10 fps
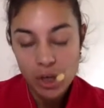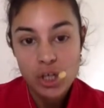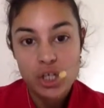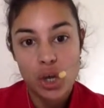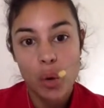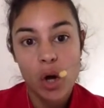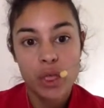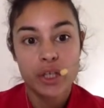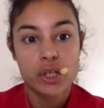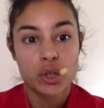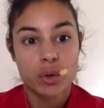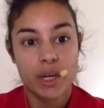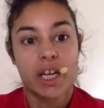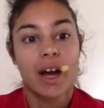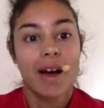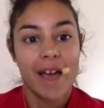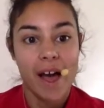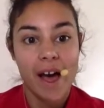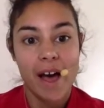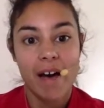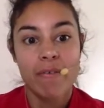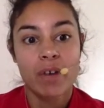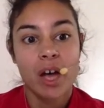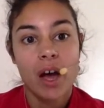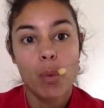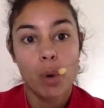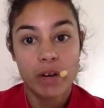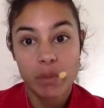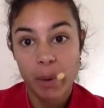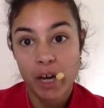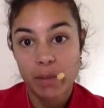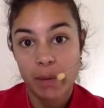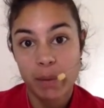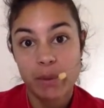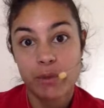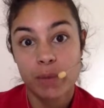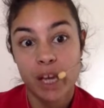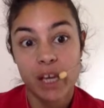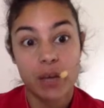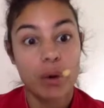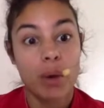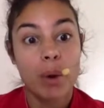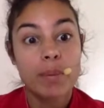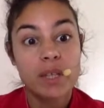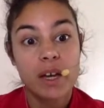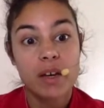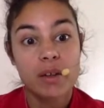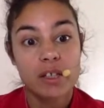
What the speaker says: So on the screen, I have one of the past papers from the AQA website.